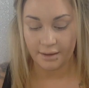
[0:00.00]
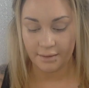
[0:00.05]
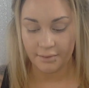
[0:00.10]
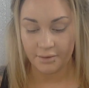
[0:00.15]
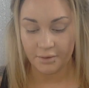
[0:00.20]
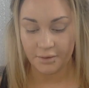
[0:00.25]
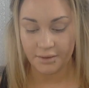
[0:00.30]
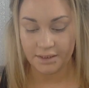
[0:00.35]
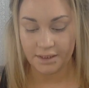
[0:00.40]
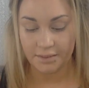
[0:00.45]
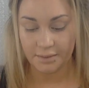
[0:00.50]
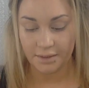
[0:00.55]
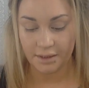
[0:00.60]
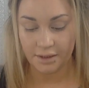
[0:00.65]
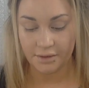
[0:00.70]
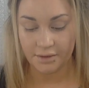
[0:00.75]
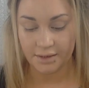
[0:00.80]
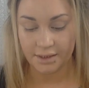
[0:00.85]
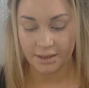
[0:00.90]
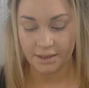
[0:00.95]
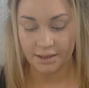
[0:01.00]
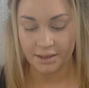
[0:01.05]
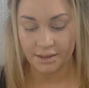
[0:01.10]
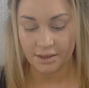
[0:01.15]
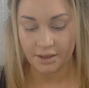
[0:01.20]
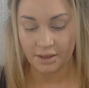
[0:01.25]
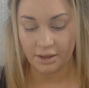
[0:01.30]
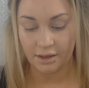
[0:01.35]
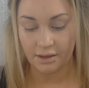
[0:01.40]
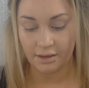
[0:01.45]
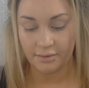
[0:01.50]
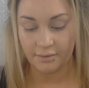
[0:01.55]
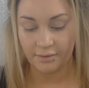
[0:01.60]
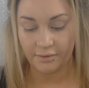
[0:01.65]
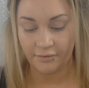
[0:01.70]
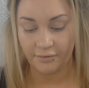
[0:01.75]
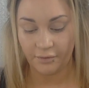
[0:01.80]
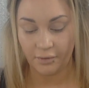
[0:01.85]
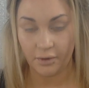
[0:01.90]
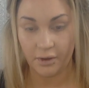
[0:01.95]
I'm going to be using the Tom
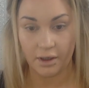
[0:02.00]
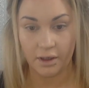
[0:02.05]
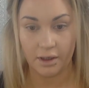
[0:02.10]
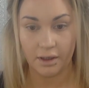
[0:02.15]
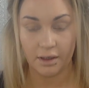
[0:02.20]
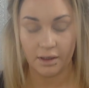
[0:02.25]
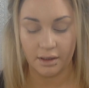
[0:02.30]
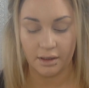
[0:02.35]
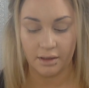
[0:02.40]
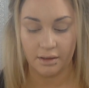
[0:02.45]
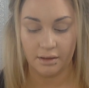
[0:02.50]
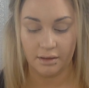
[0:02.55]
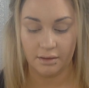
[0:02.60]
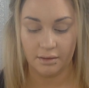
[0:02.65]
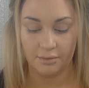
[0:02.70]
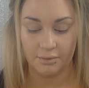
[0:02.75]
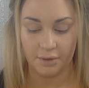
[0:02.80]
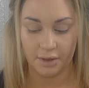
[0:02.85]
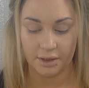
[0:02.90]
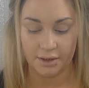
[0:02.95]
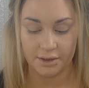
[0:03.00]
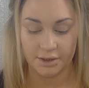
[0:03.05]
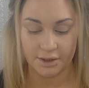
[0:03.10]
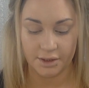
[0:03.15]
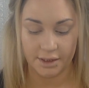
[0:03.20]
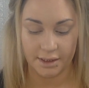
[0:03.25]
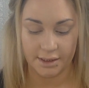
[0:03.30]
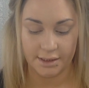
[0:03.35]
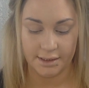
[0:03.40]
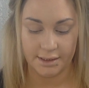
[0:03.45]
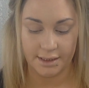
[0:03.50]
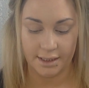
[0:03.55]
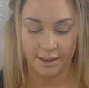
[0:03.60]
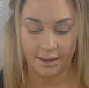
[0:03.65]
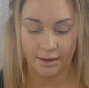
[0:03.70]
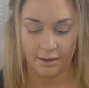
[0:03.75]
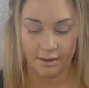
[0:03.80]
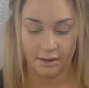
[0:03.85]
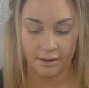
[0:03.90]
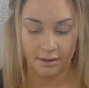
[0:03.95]
Ford bronzer in
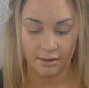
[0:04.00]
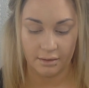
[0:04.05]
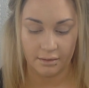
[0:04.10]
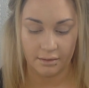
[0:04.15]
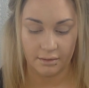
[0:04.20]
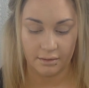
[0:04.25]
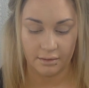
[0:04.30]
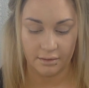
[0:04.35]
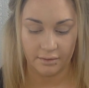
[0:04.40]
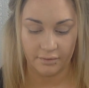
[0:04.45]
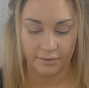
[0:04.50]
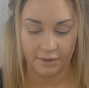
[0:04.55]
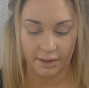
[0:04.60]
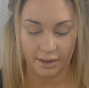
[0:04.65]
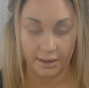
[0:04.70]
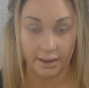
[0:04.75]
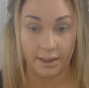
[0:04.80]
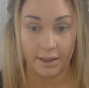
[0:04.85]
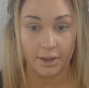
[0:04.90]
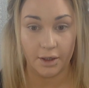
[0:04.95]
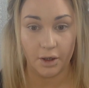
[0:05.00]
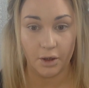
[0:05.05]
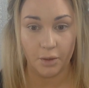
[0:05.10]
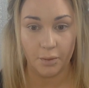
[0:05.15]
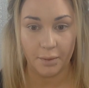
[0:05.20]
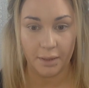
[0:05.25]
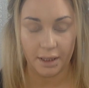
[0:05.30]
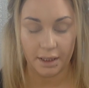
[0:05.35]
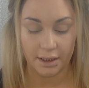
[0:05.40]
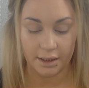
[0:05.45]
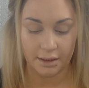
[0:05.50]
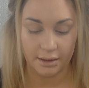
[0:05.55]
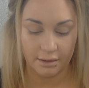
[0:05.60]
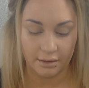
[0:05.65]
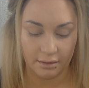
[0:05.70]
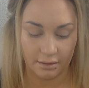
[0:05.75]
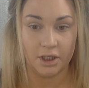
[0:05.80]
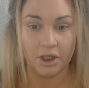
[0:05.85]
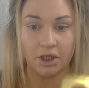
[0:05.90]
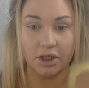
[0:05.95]
Terra. If I can get it open,
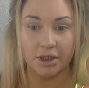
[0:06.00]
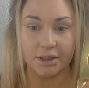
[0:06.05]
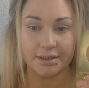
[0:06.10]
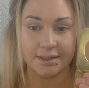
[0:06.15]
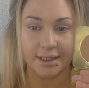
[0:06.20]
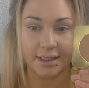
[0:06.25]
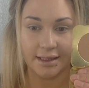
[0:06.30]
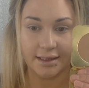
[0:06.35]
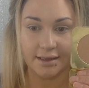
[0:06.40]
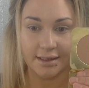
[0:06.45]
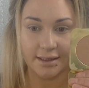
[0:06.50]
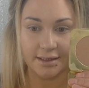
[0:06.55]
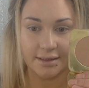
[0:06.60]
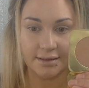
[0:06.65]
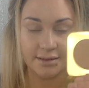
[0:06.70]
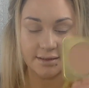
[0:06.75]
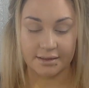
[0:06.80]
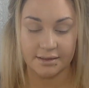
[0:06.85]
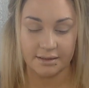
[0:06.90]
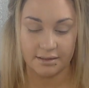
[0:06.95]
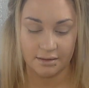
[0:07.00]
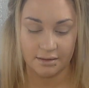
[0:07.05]
looks like this.